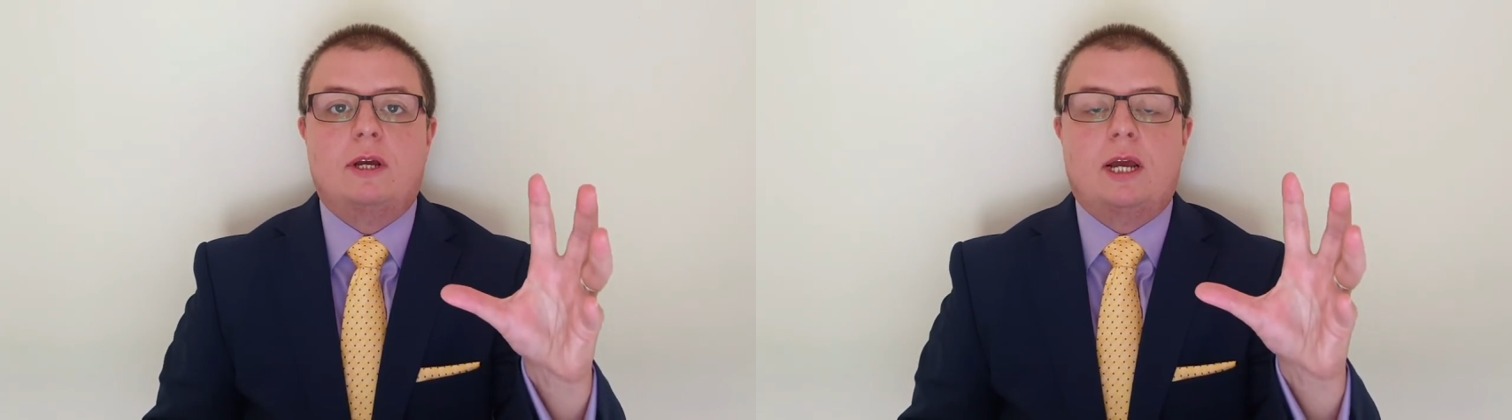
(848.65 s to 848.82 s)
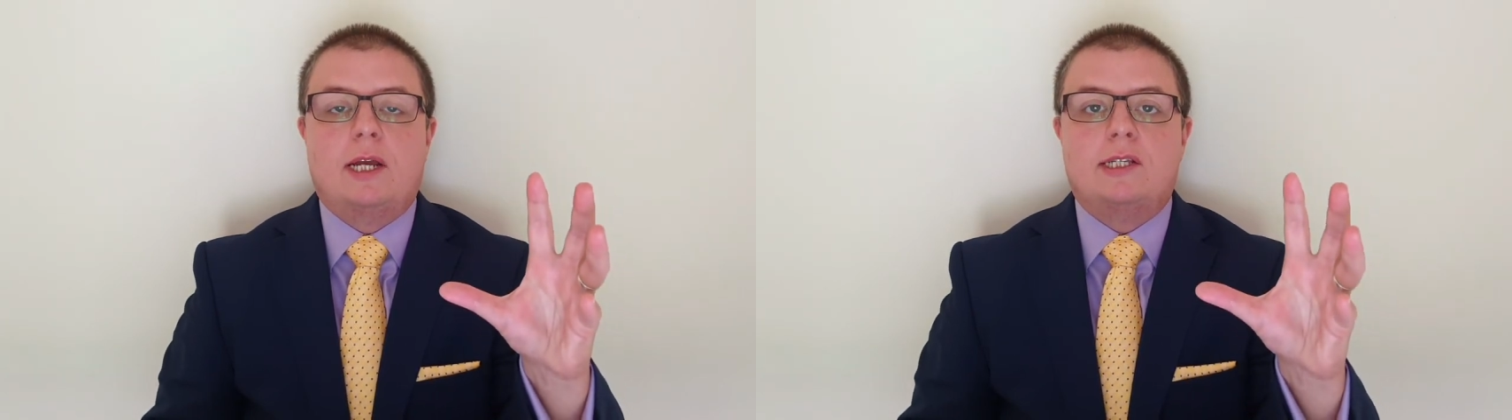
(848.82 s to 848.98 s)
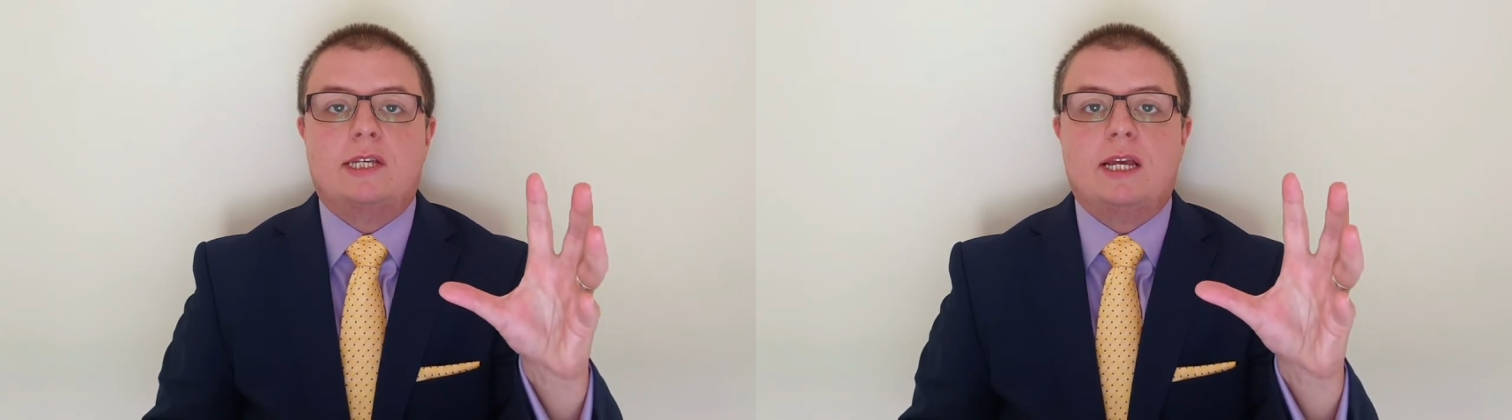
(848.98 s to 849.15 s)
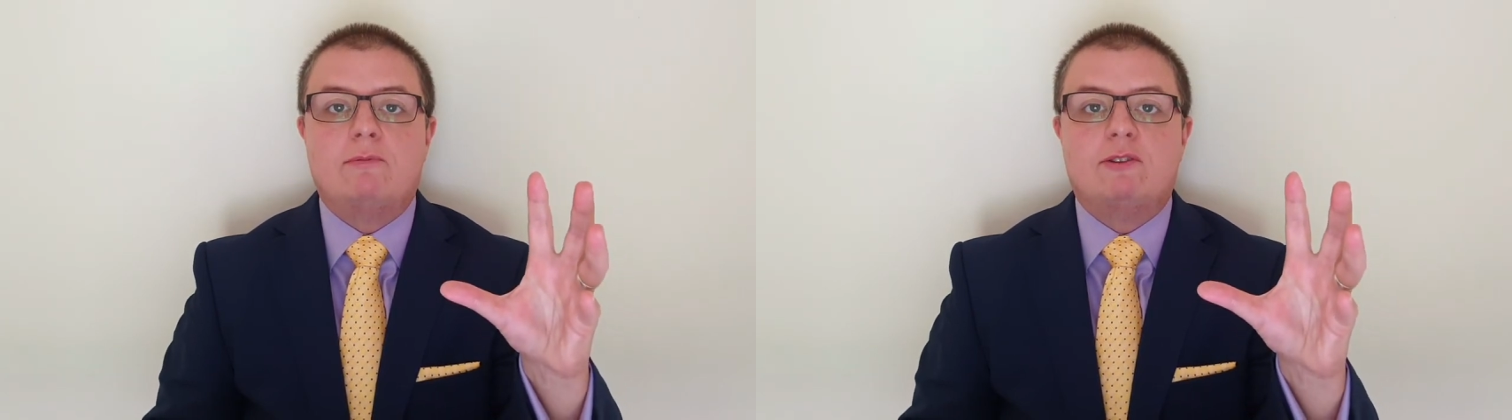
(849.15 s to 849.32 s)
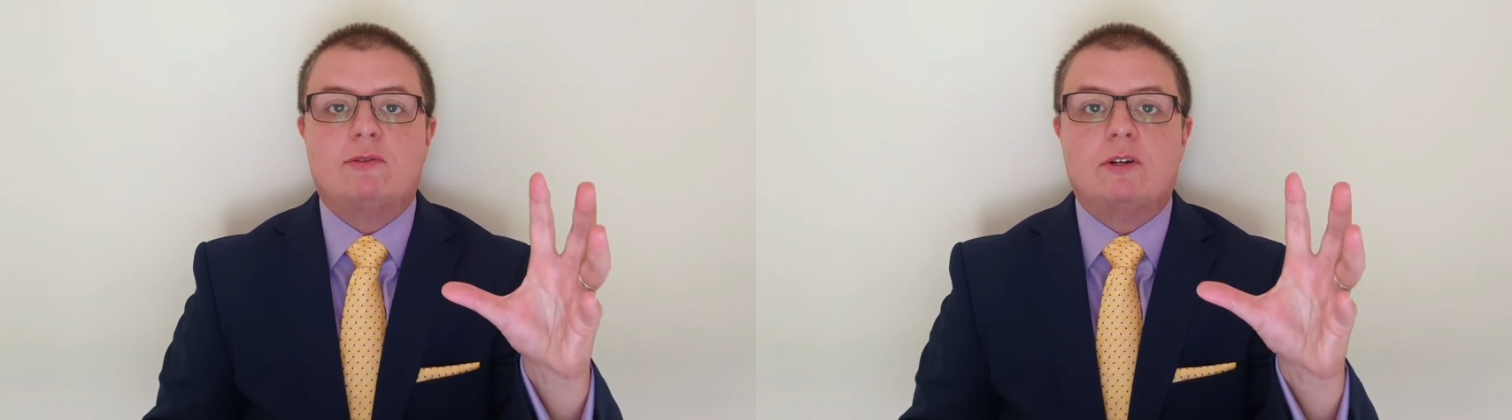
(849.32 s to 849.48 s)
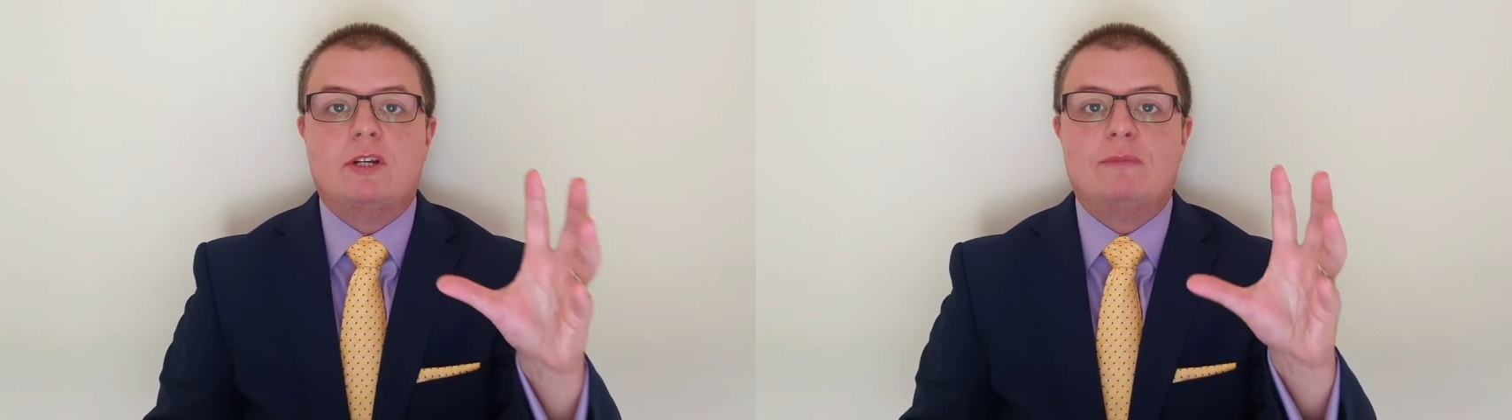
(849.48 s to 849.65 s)
It seems
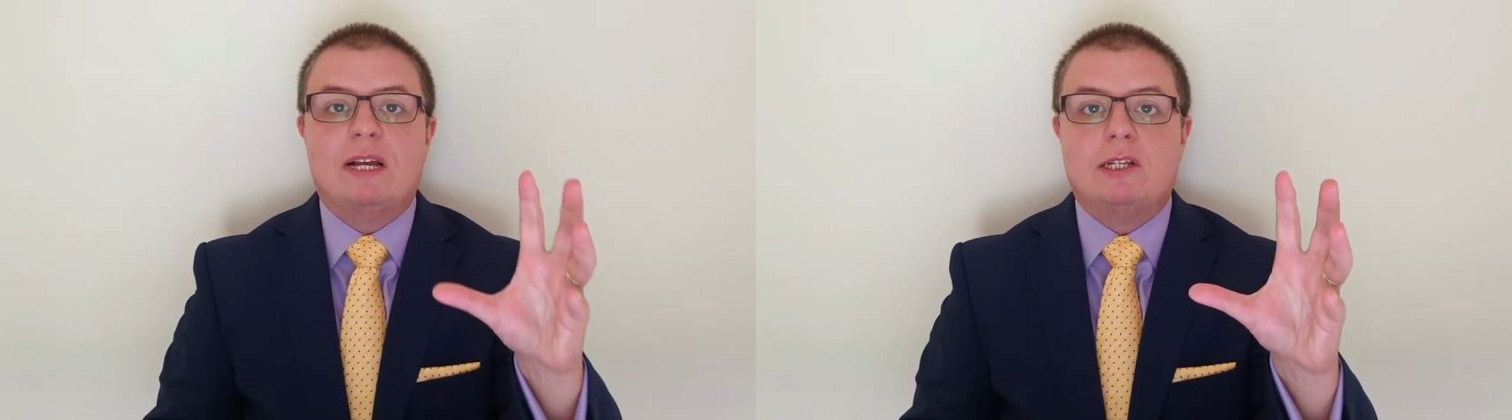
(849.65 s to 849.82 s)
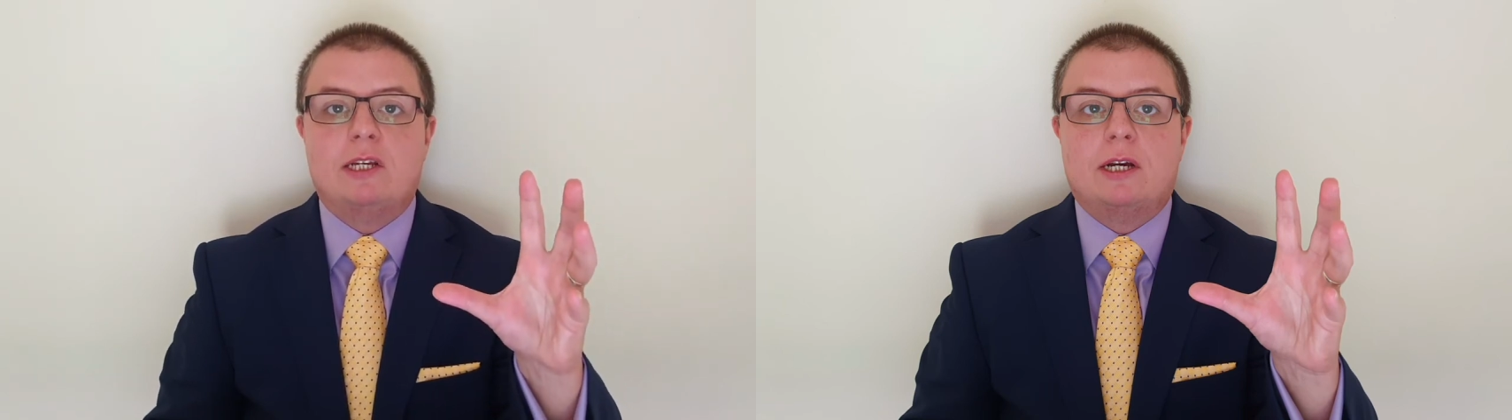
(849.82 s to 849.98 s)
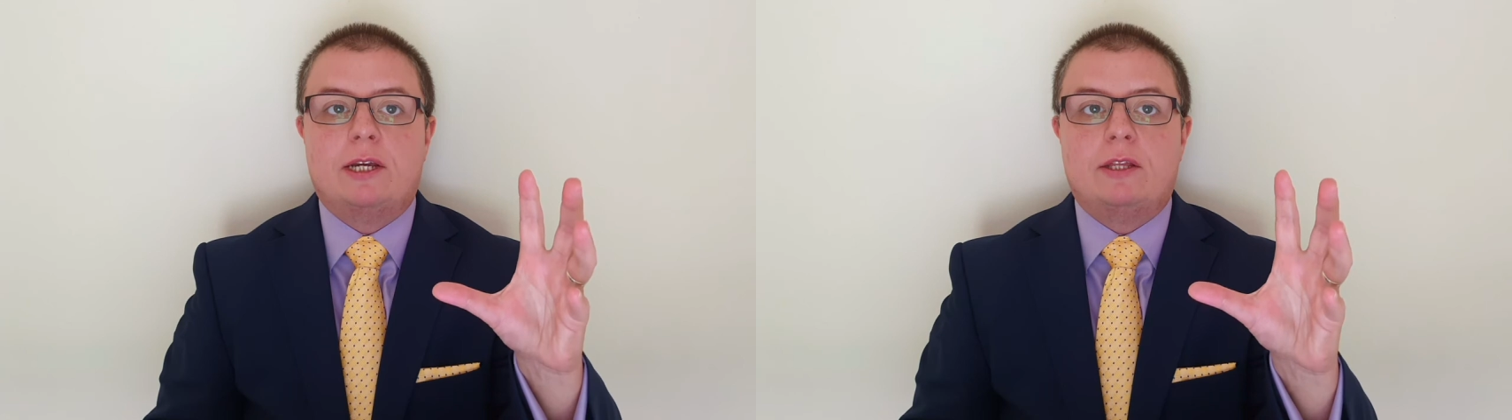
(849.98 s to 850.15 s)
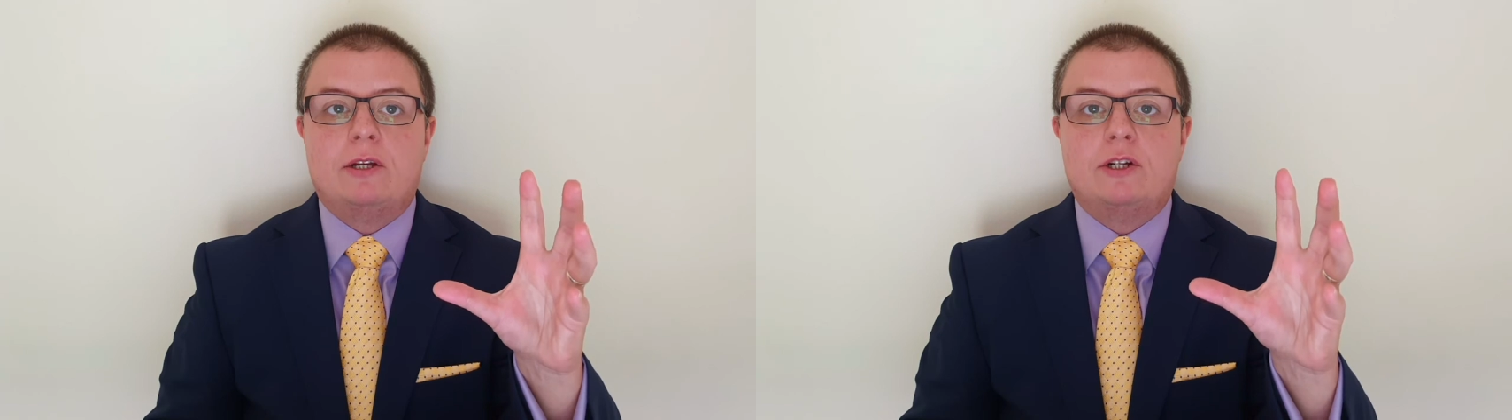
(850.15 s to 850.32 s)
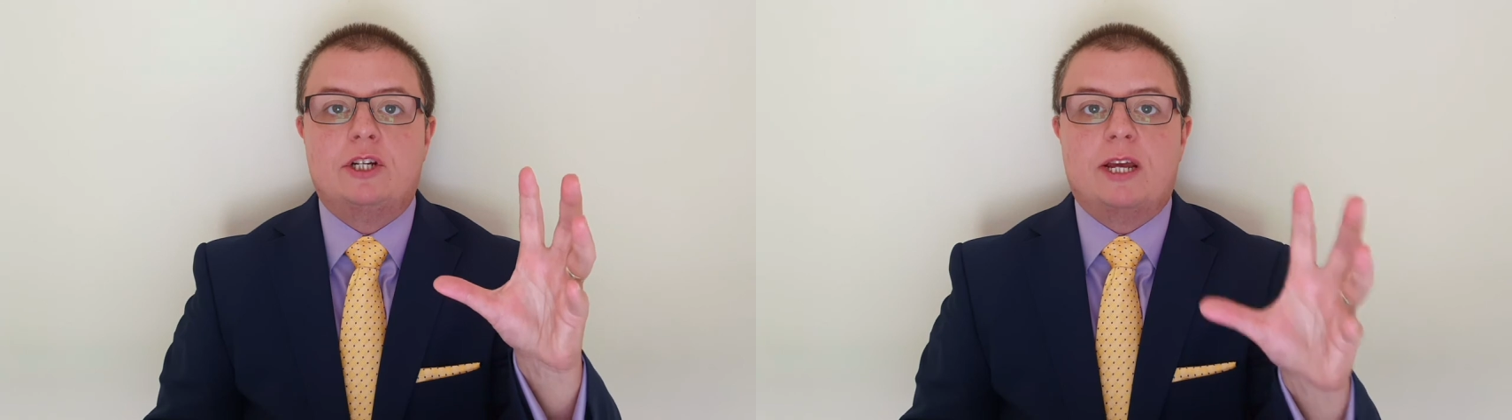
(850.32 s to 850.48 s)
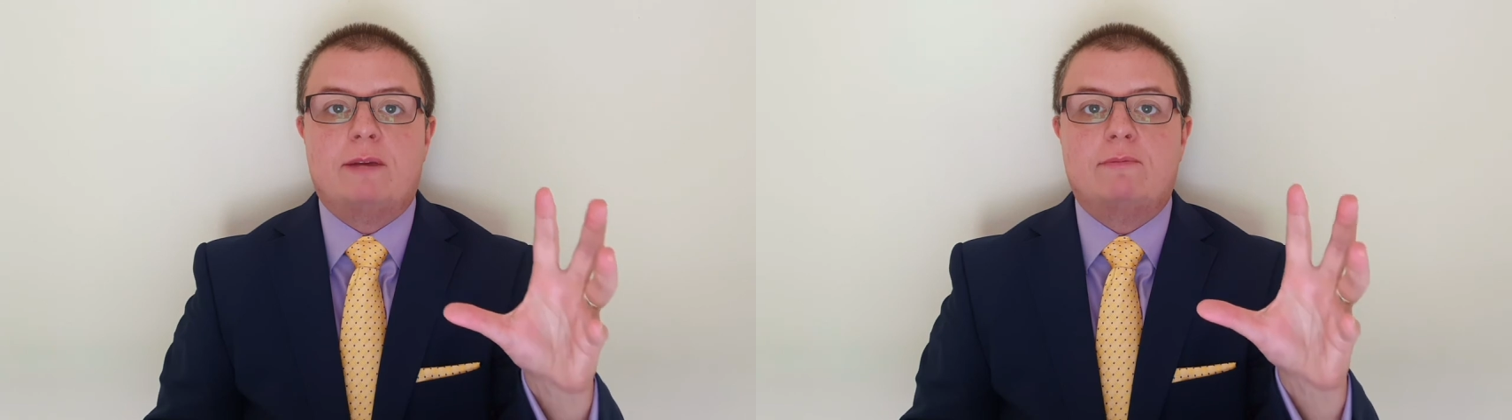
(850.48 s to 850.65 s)
fundamentally that
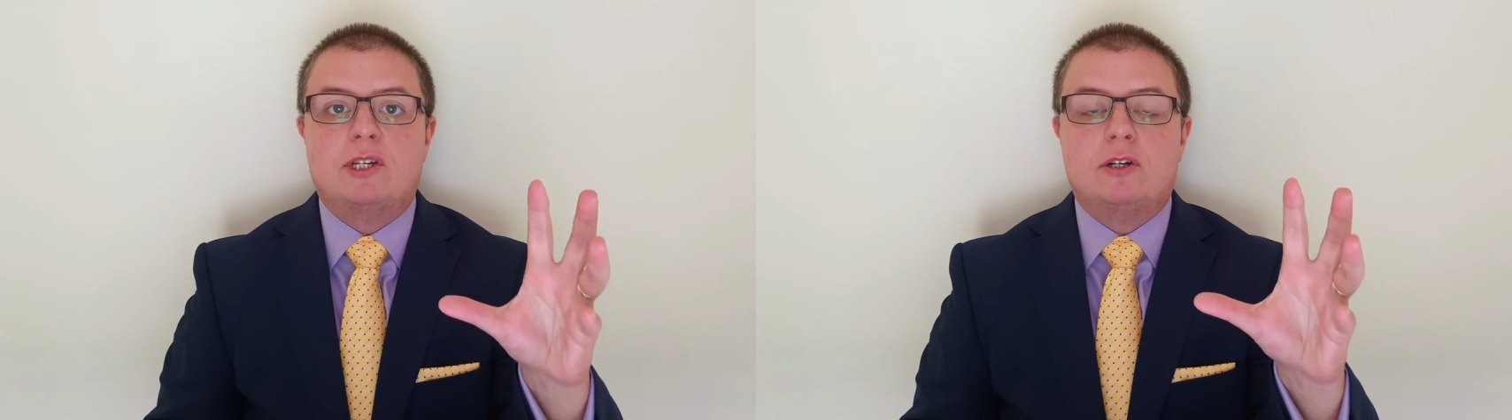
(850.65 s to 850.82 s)
James